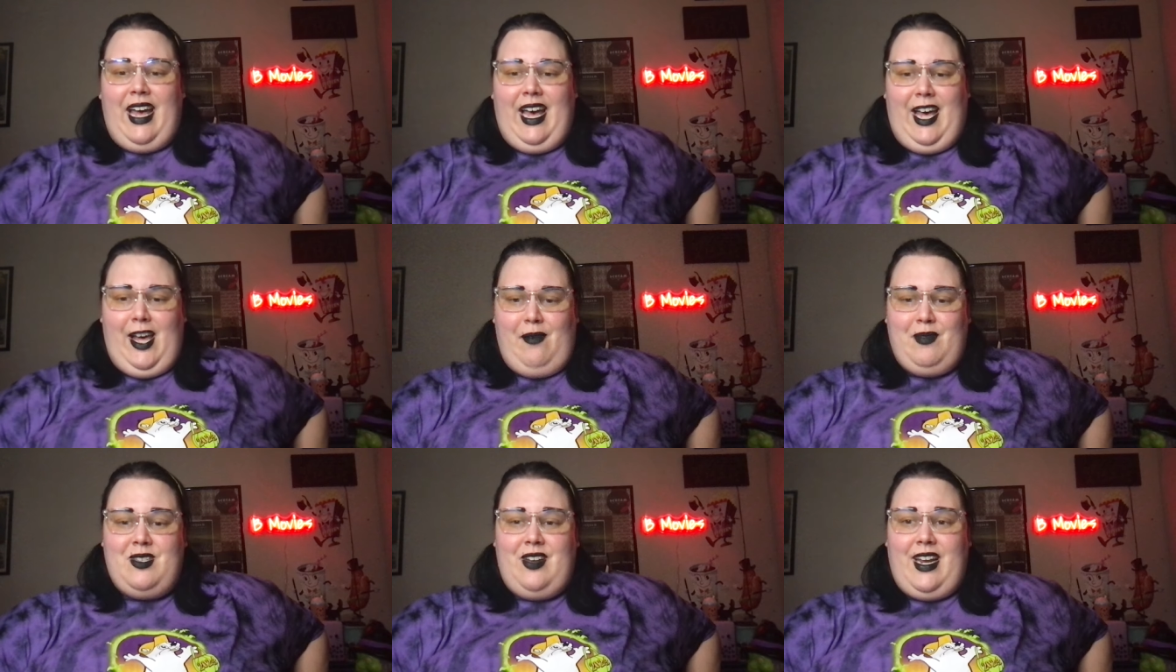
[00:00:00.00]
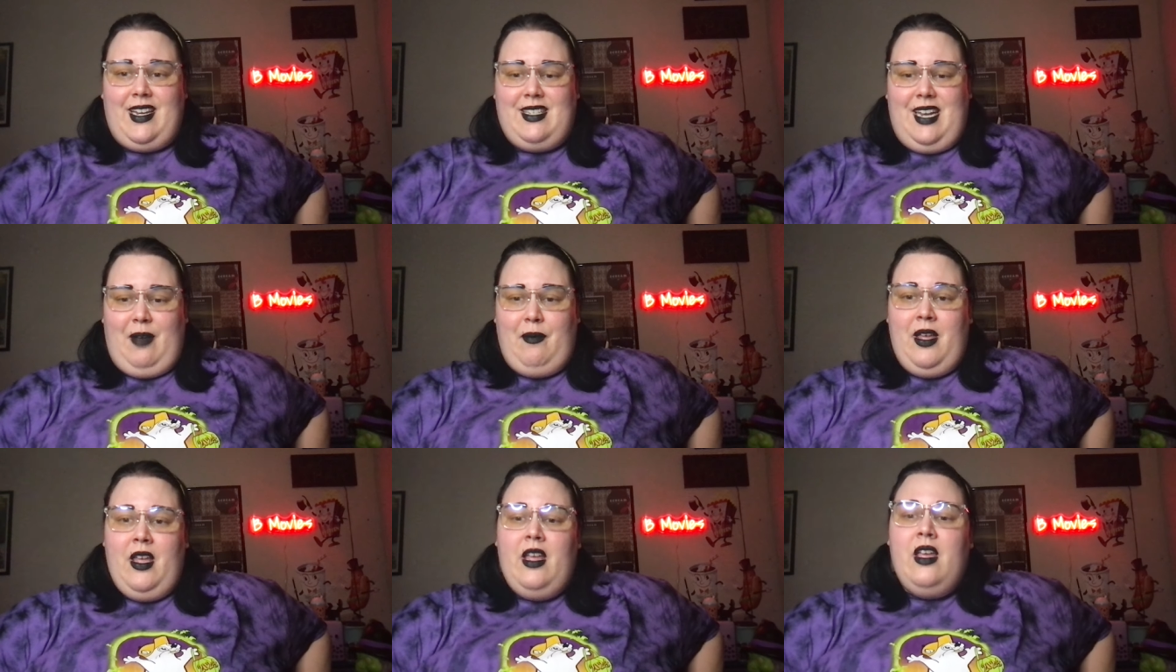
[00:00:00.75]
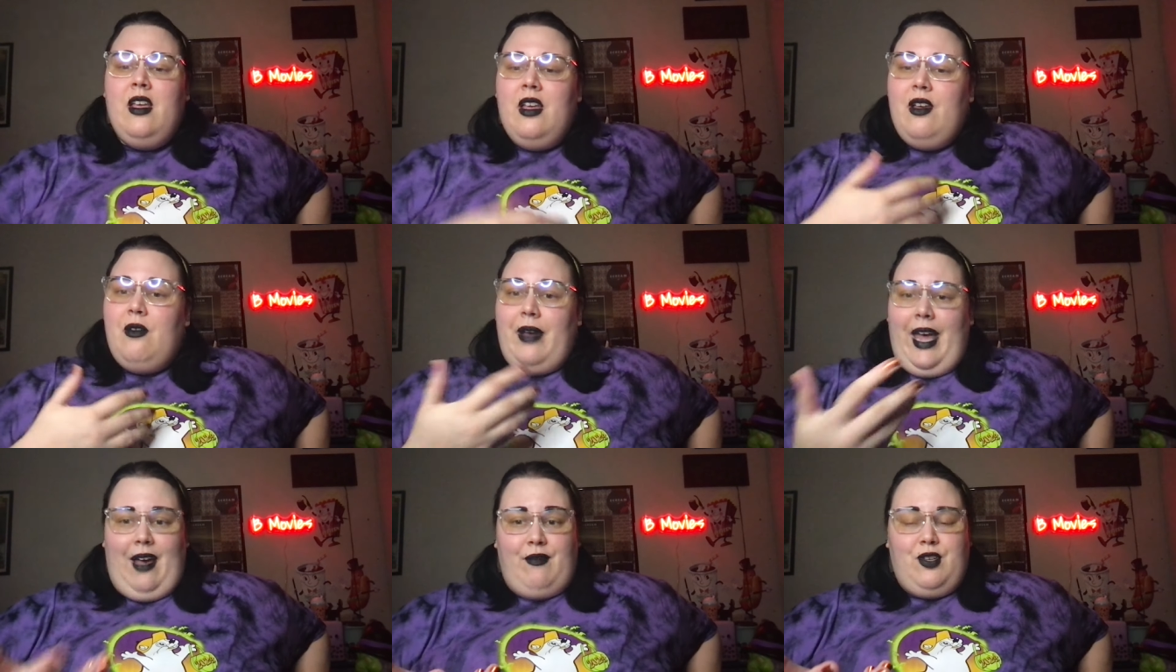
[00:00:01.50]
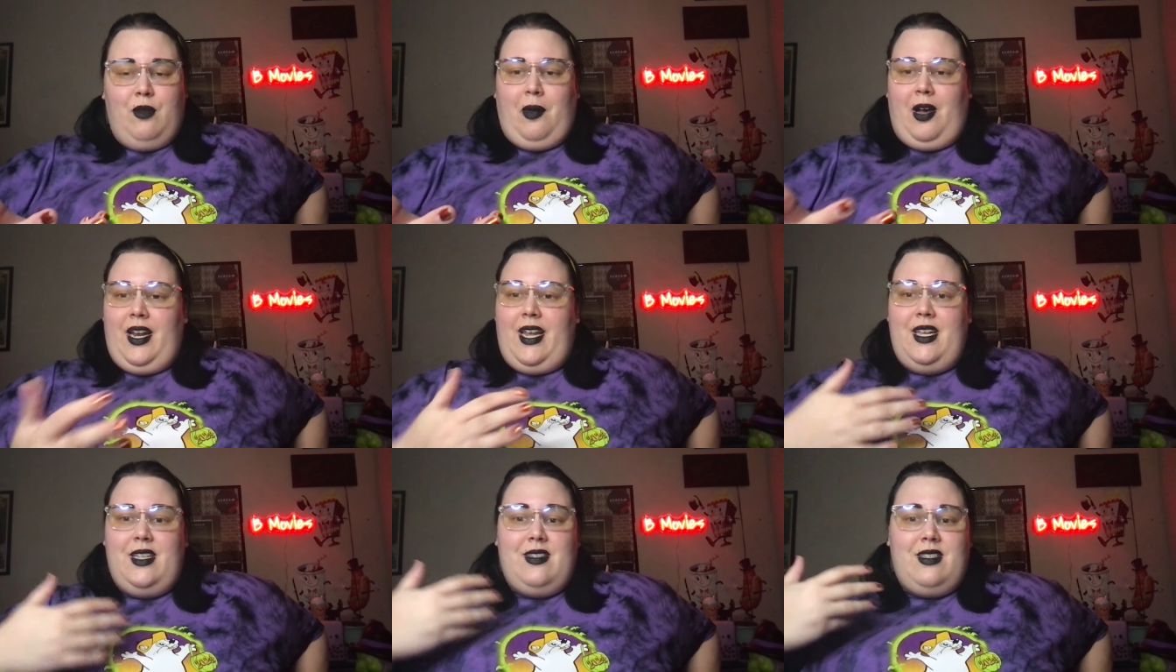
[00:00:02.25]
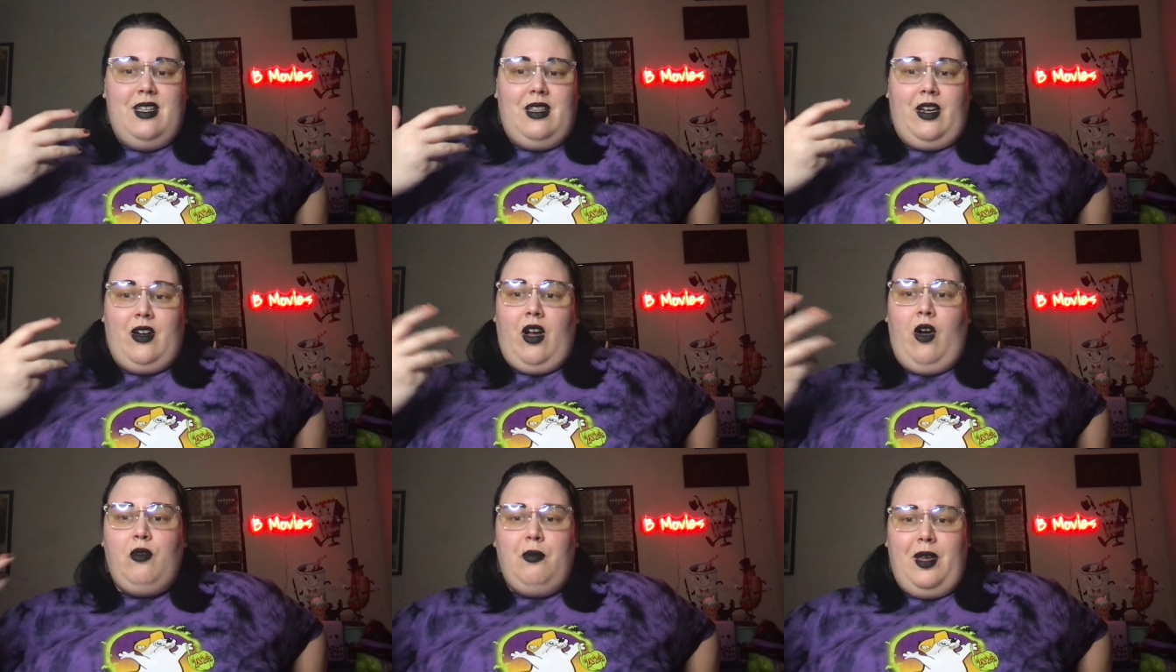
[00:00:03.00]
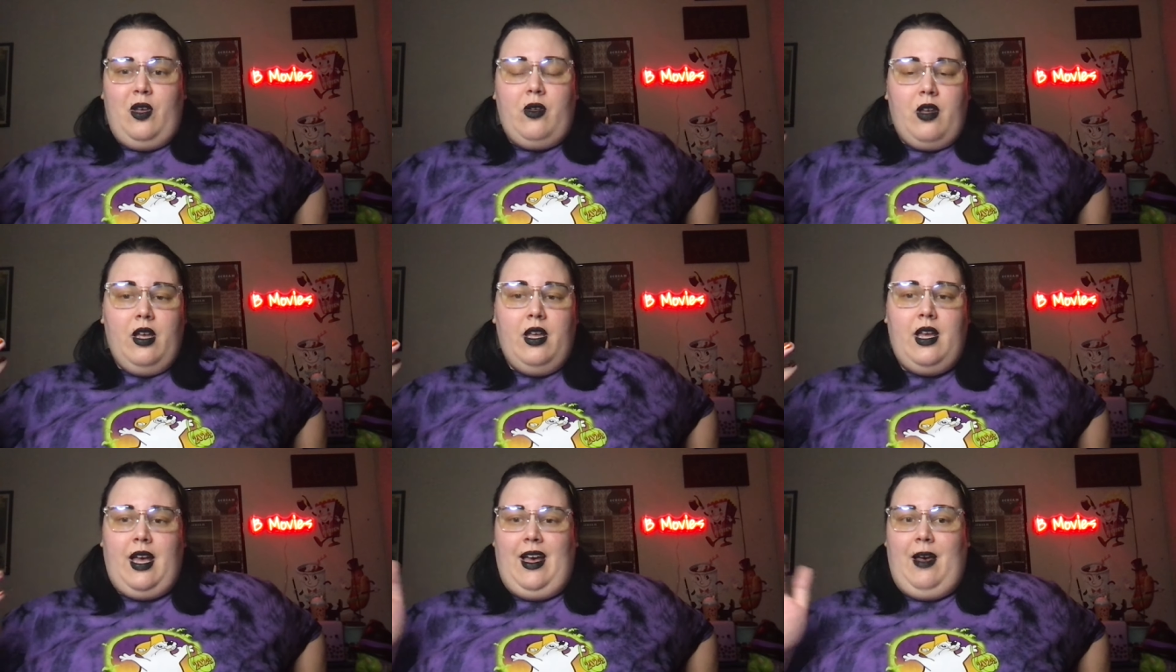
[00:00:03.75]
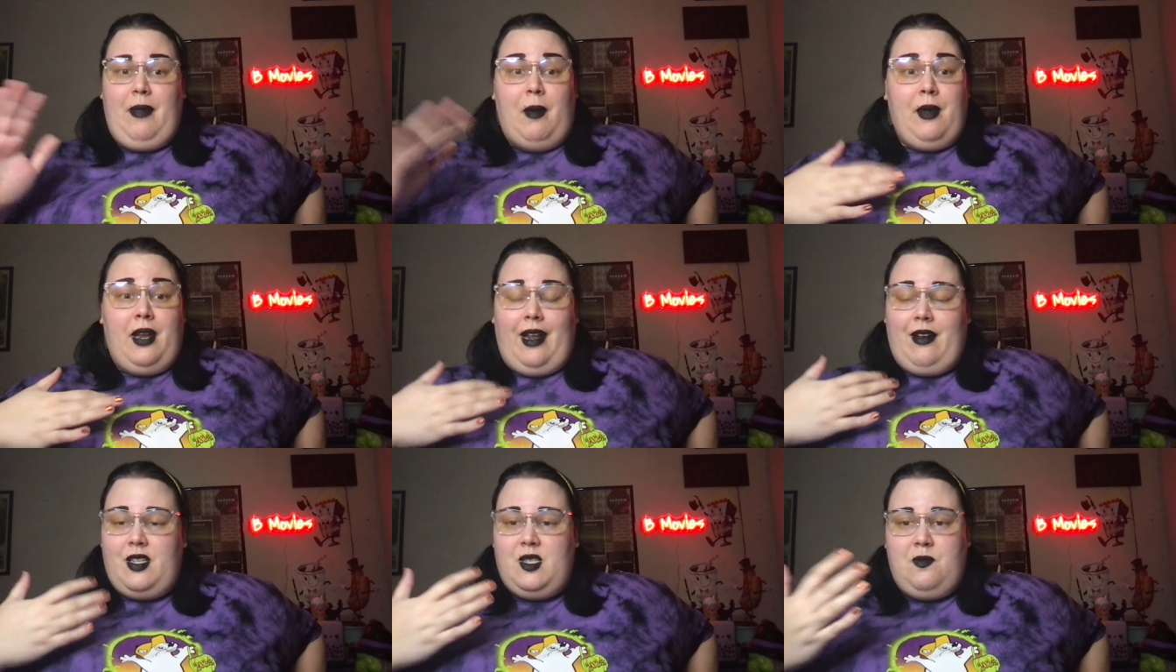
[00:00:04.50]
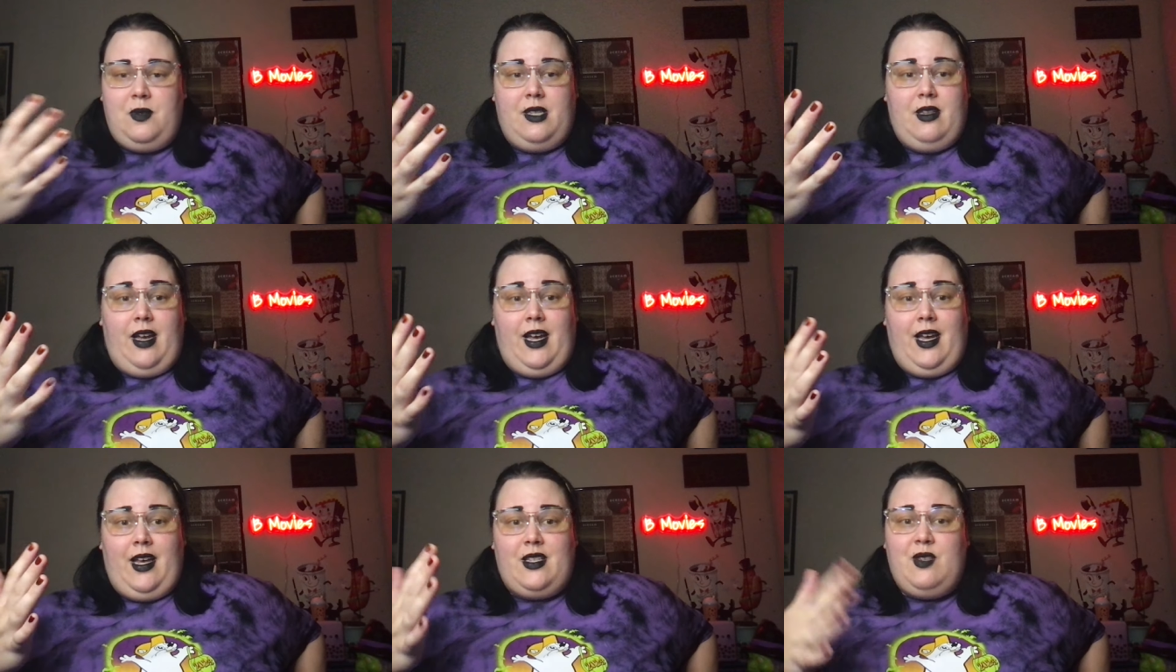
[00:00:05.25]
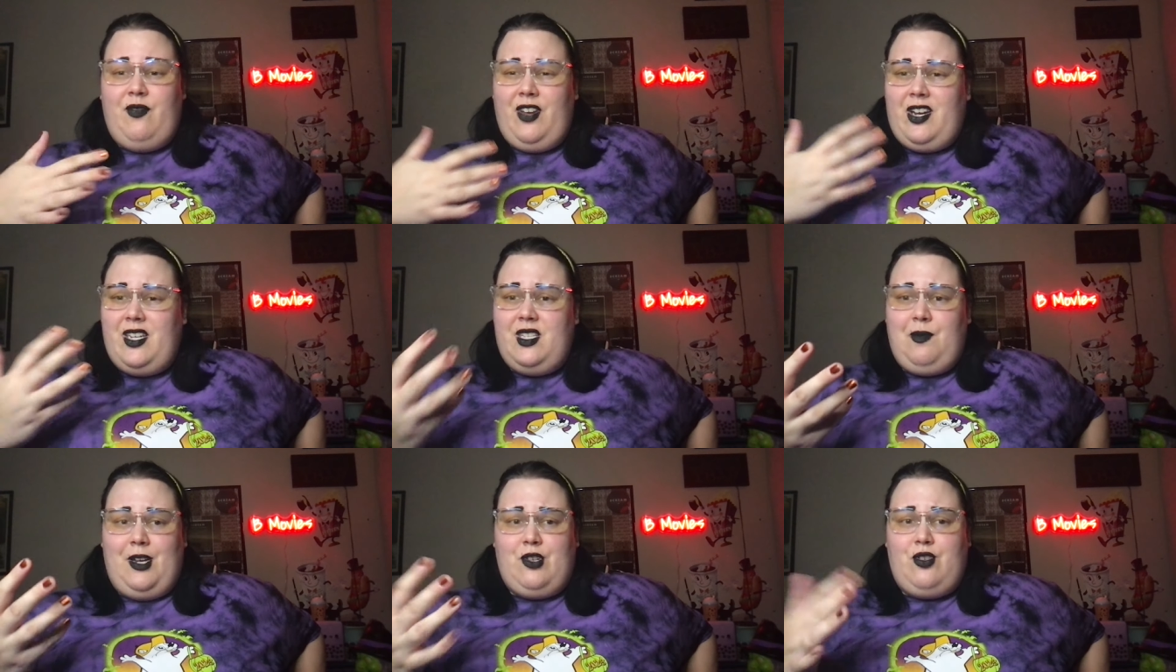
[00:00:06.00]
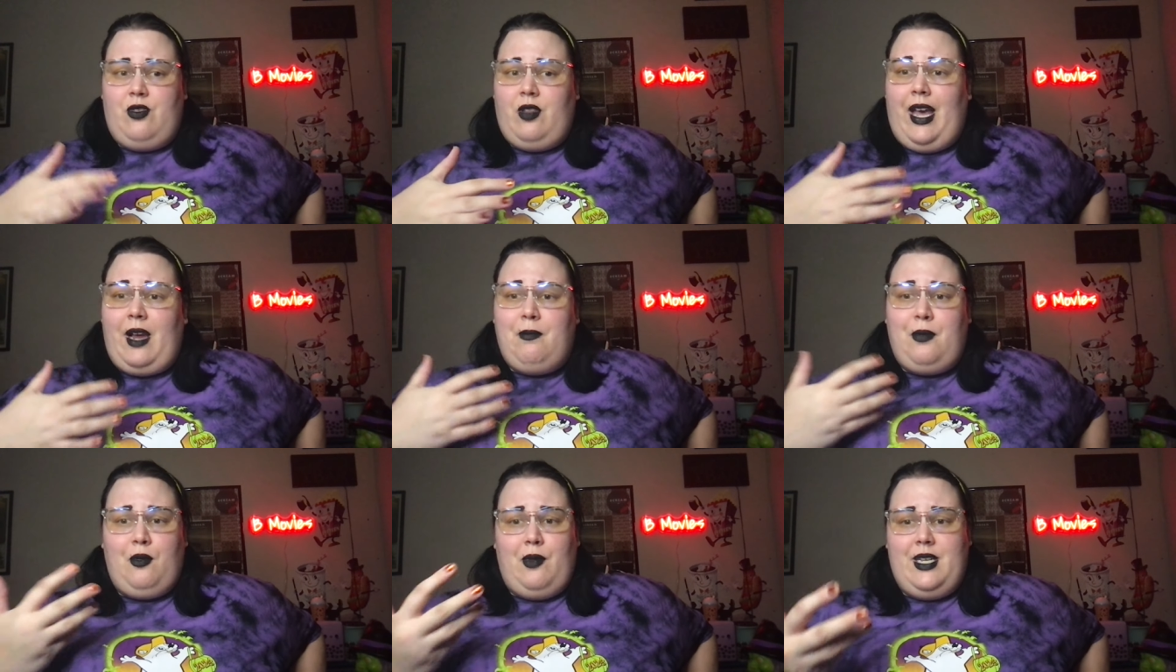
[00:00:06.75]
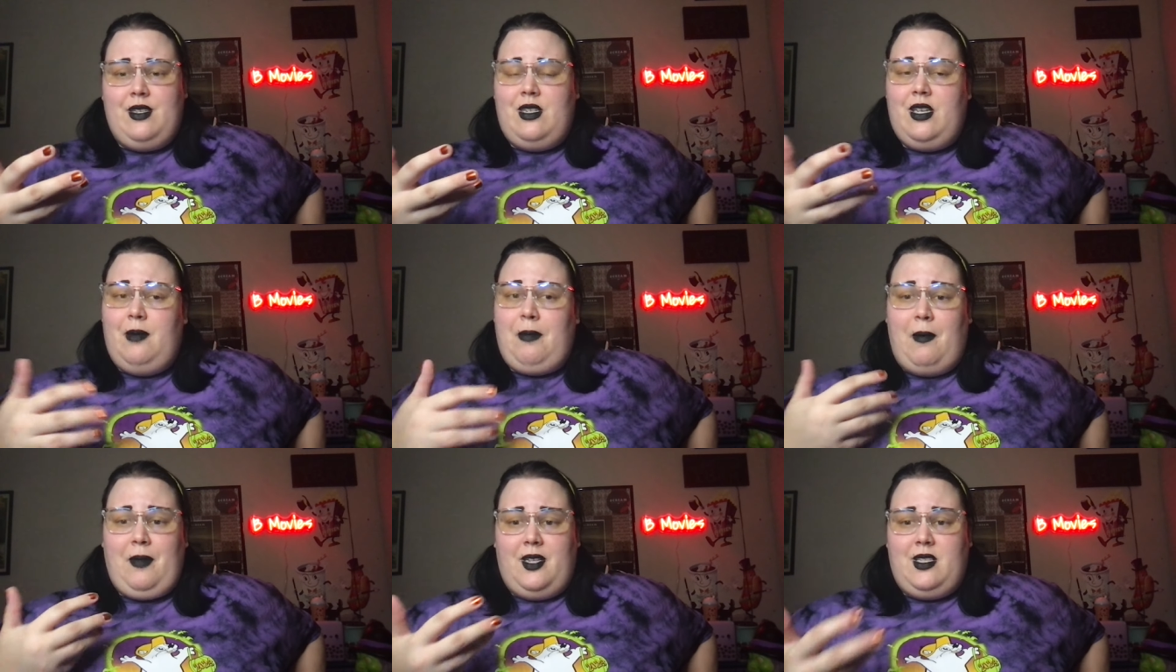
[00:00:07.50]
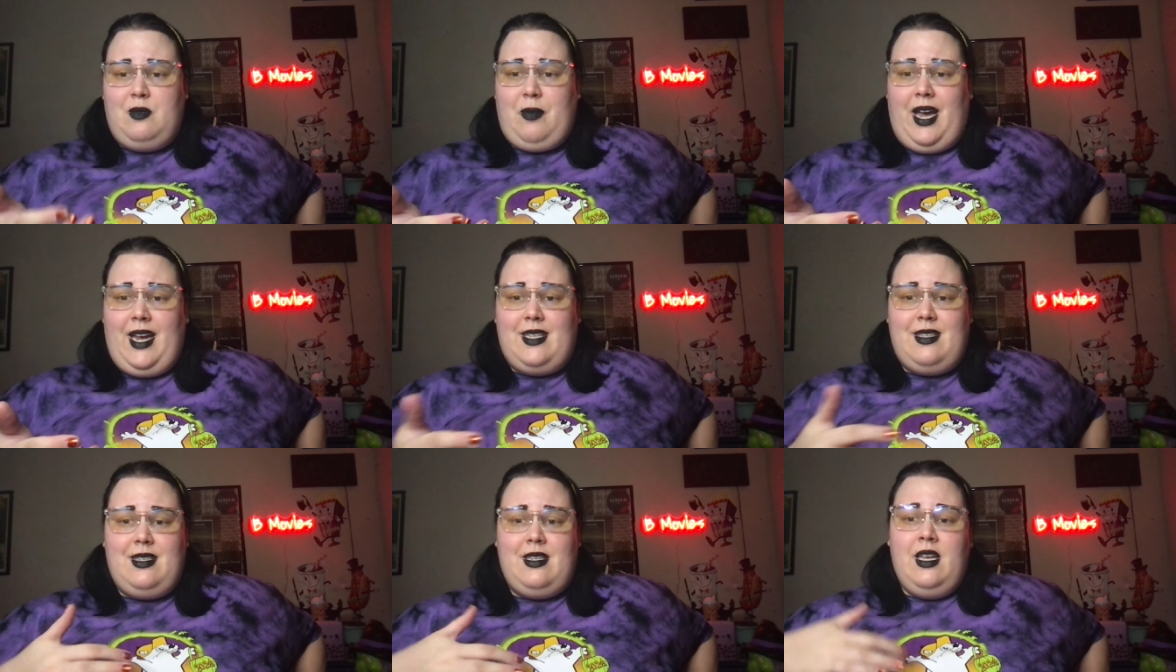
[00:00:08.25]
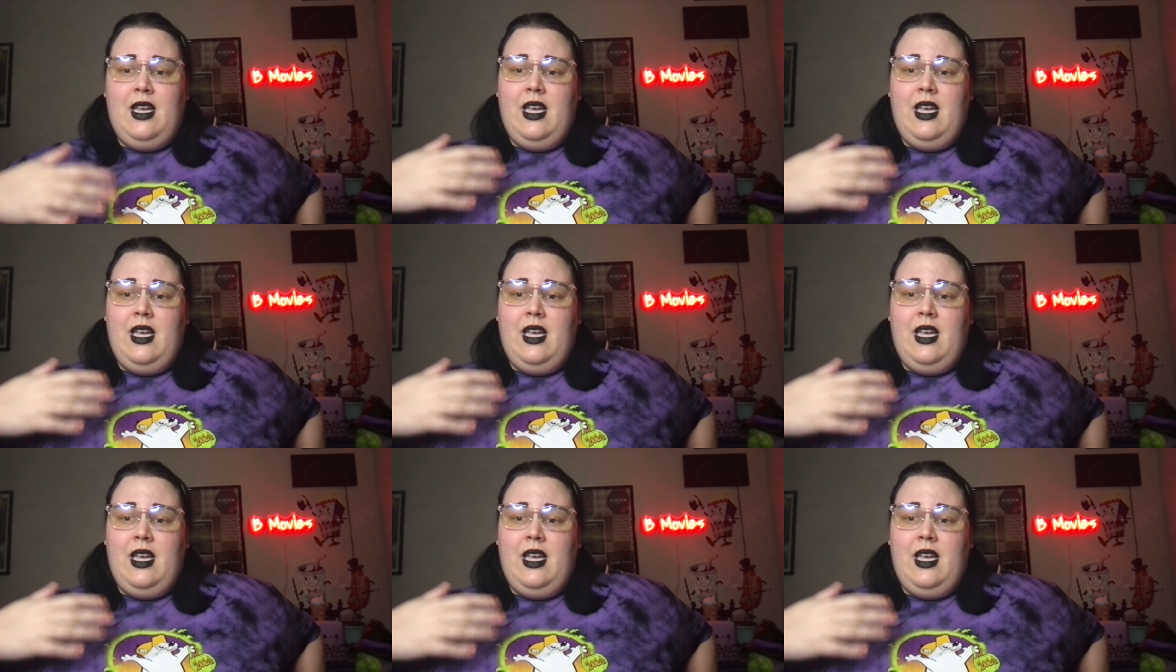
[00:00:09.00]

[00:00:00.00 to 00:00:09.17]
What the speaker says: So next up, we have Chobani's, their oat milk. They put out a very special, like, barista pumpkin spice